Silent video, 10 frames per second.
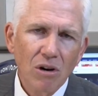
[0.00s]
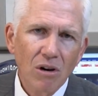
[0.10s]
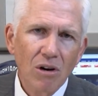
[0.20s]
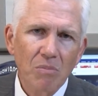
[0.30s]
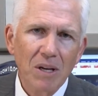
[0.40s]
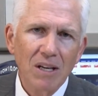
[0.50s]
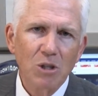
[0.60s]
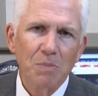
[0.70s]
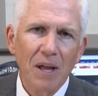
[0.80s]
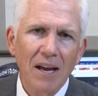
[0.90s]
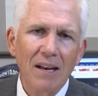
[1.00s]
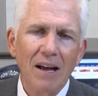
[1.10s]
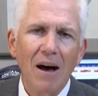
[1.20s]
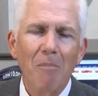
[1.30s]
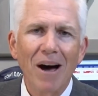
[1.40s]
heard me explain
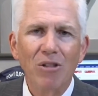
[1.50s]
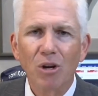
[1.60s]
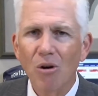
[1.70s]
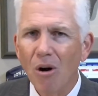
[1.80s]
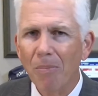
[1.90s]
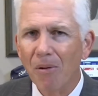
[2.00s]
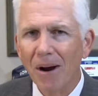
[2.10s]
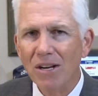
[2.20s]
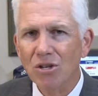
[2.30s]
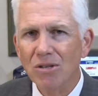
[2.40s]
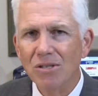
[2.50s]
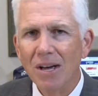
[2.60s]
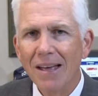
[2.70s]
about the corporations,